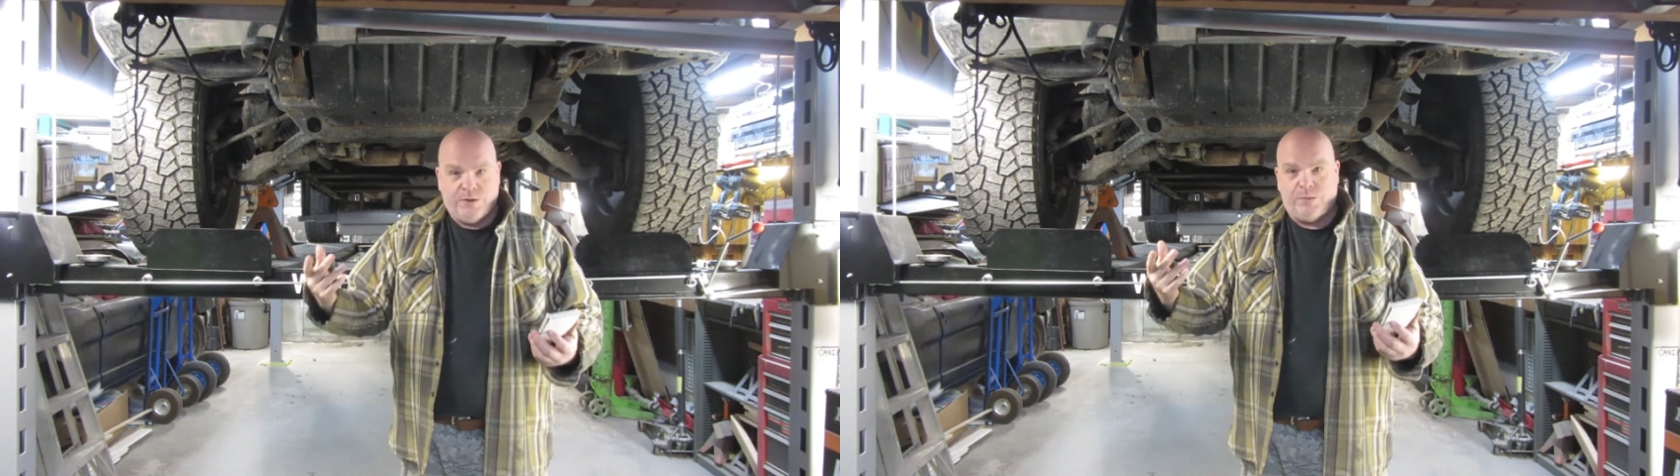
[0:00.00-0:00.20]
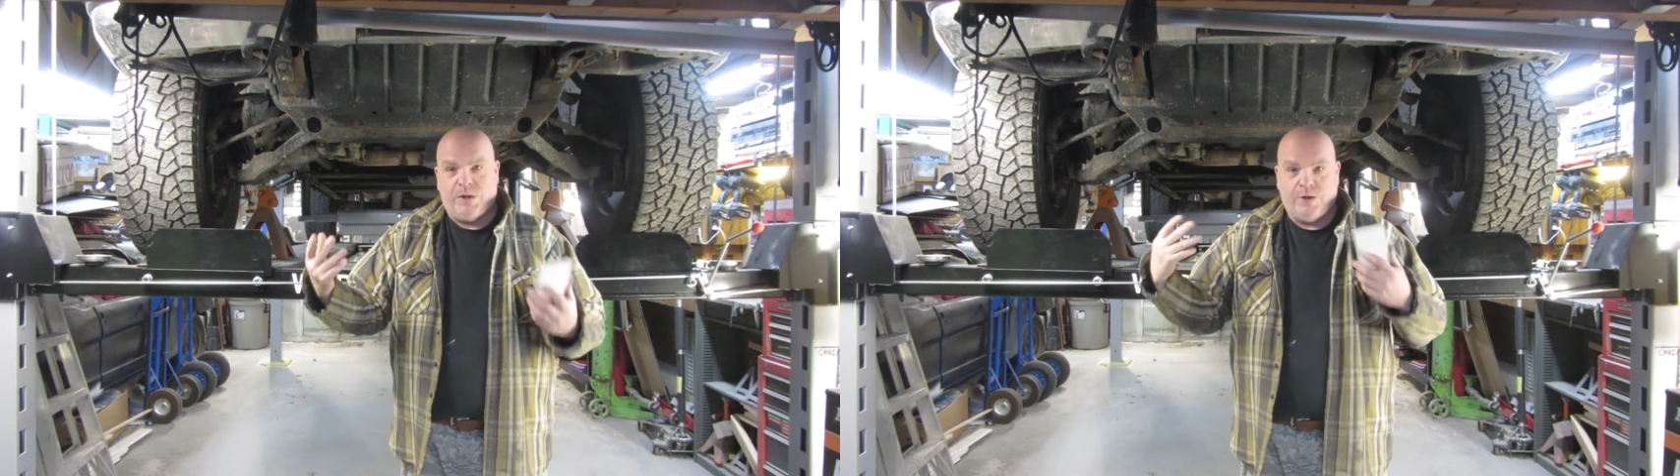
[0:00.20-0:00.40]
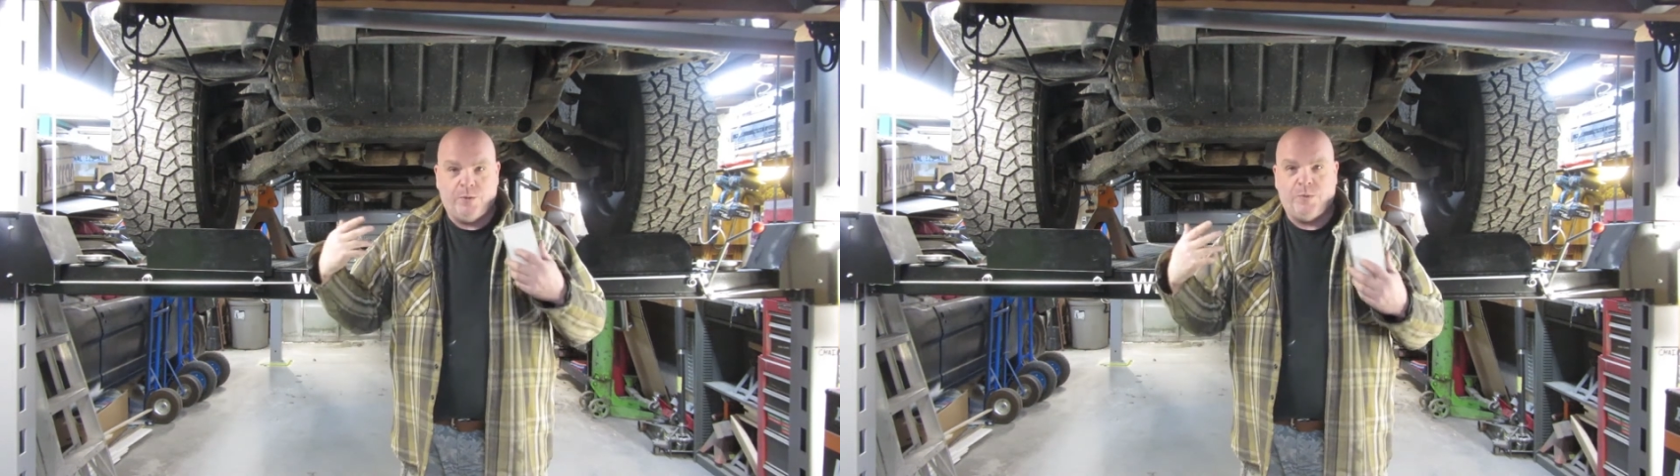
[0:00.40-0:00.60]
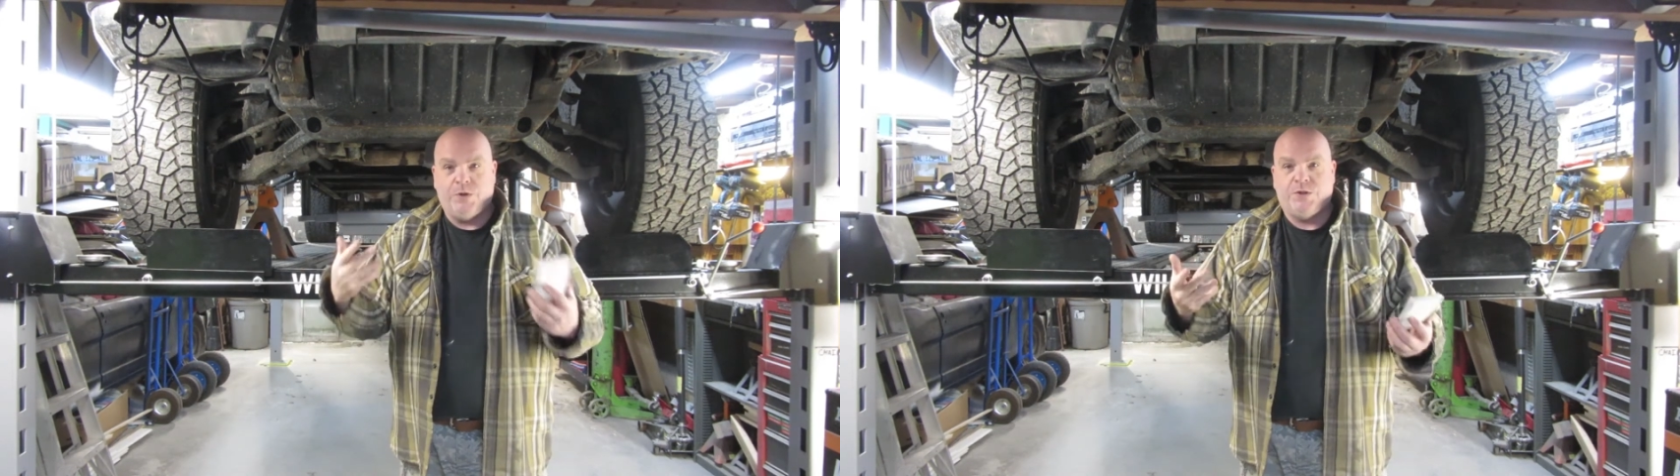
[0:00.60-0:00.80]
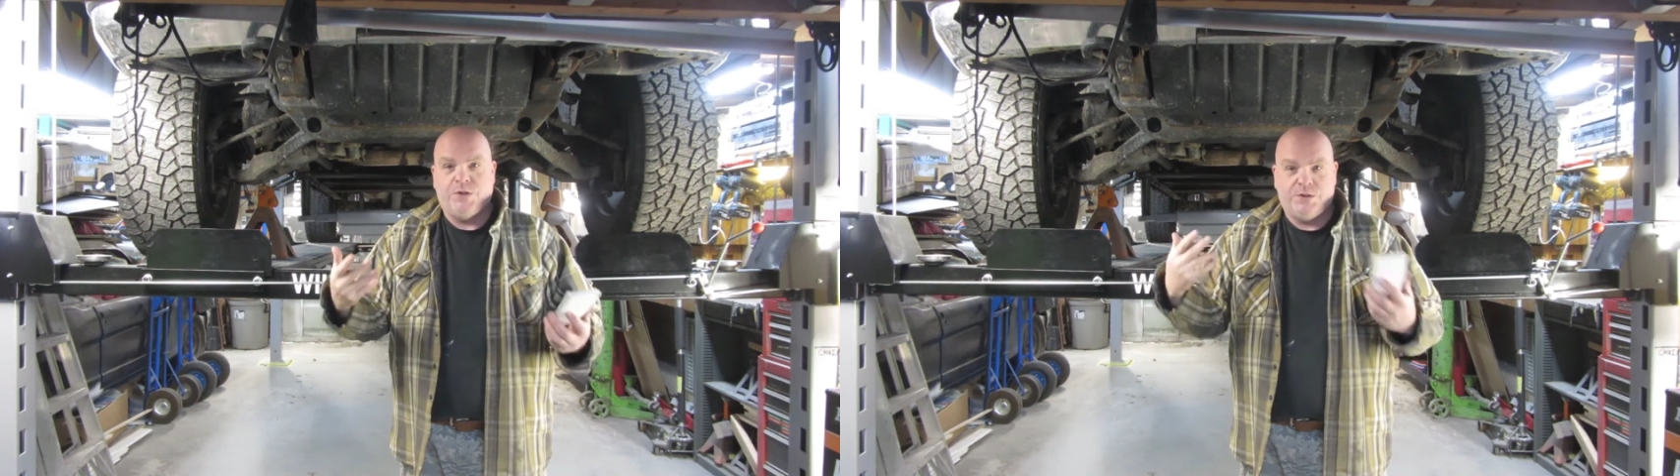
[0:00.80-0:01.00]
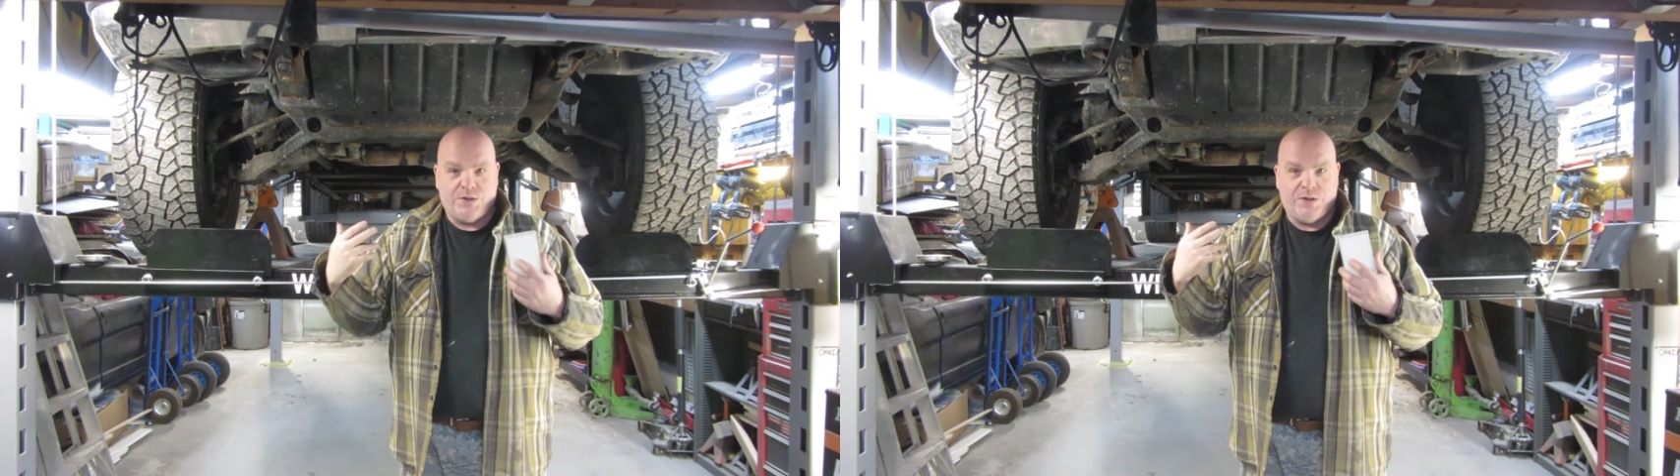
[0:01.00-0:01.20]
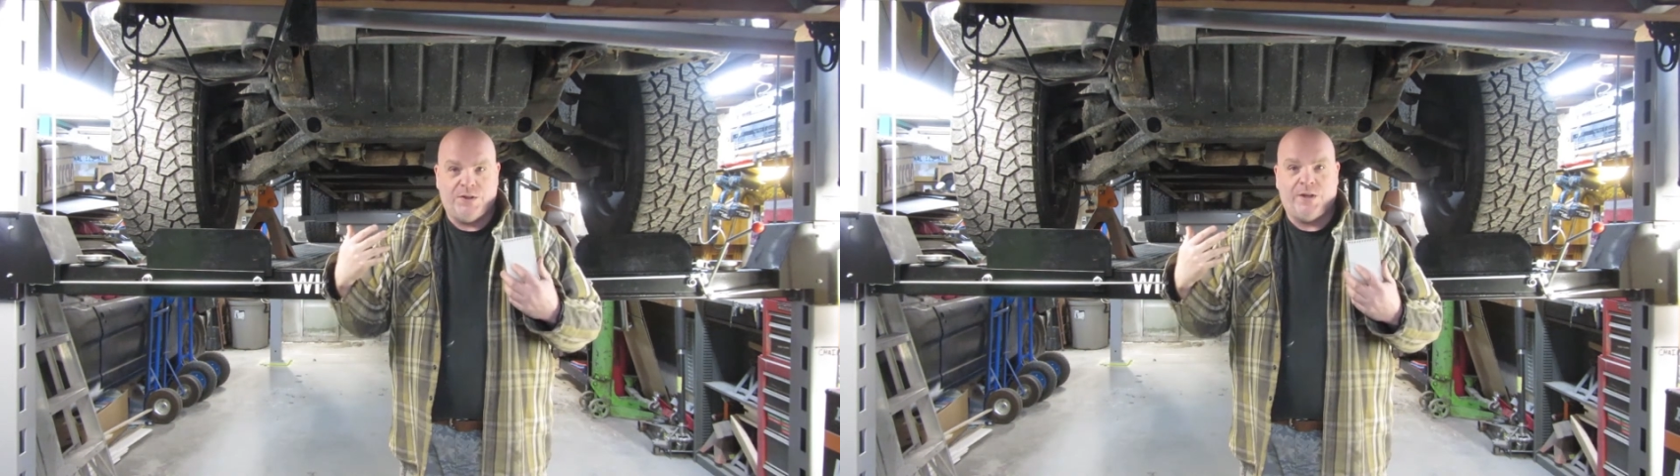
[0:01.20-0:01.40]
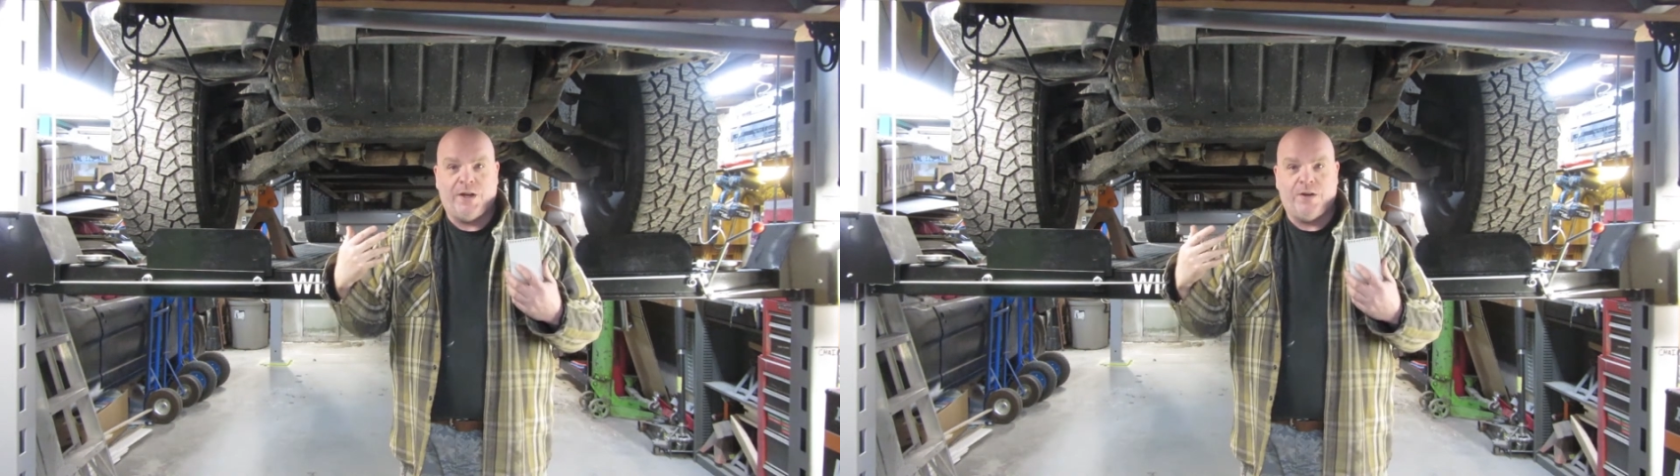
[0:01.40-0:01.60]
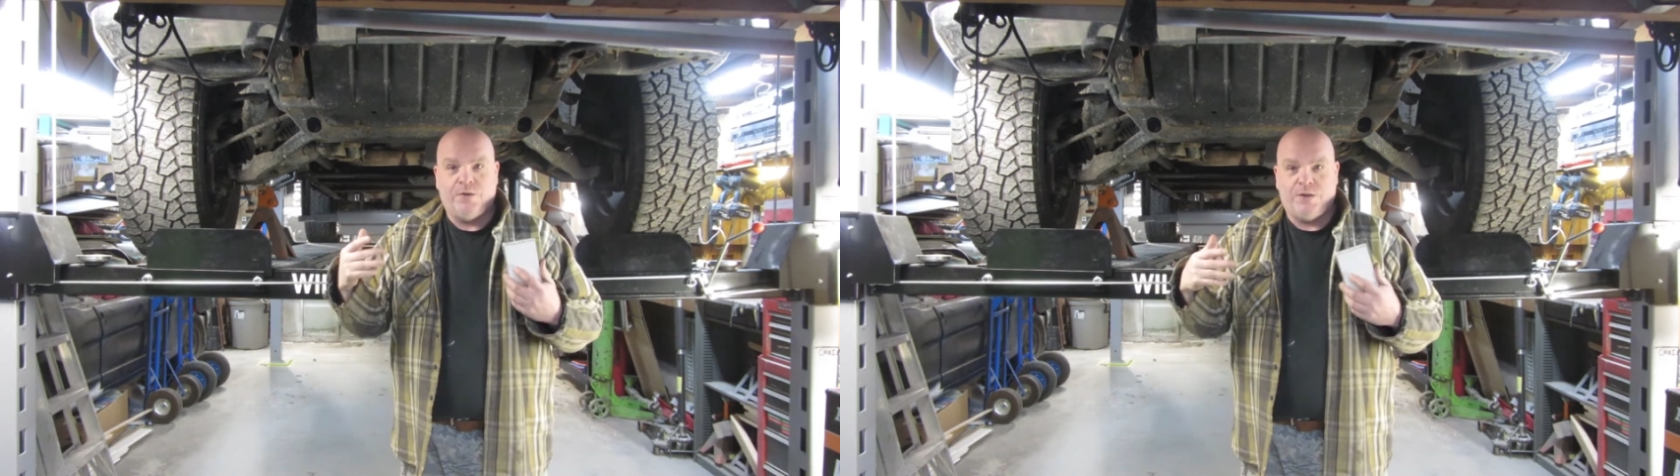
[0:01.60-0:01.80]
to be able to push this in and out,